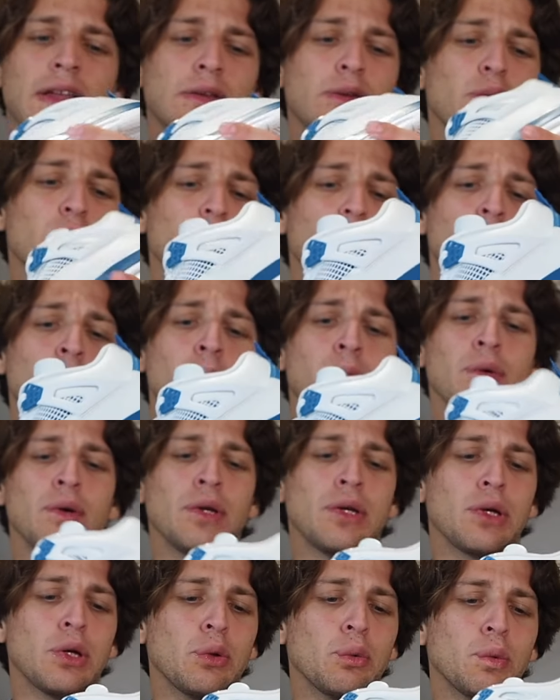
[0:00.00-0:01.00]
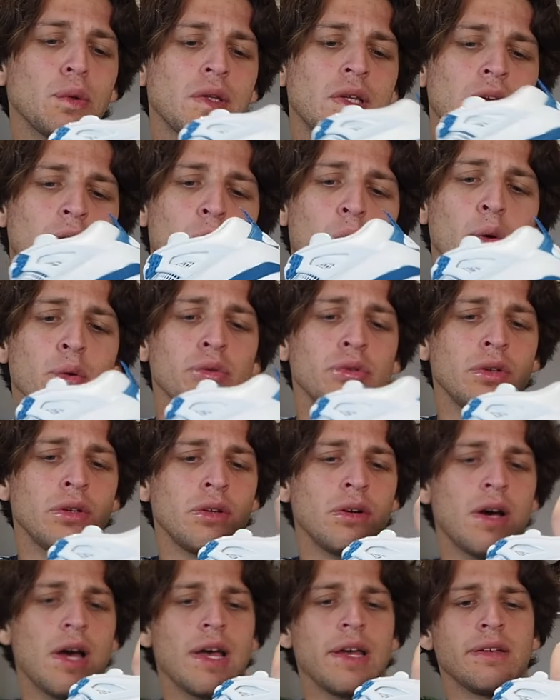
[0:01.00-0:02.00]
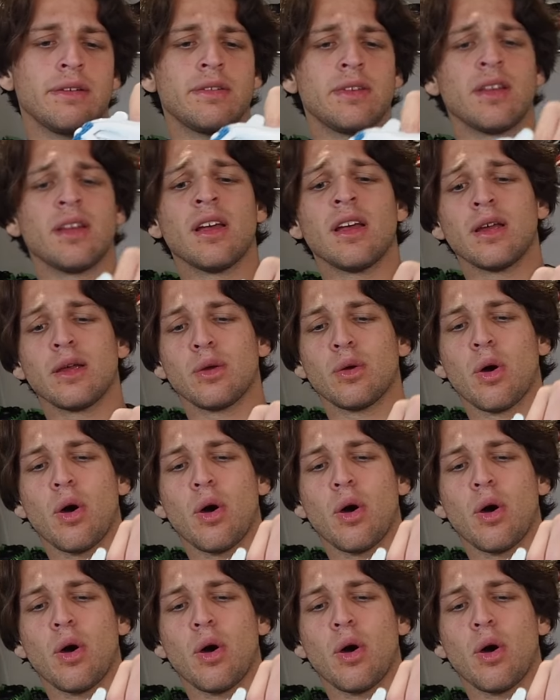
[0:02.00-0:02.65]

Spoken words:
do look pretty good with the OG lace. You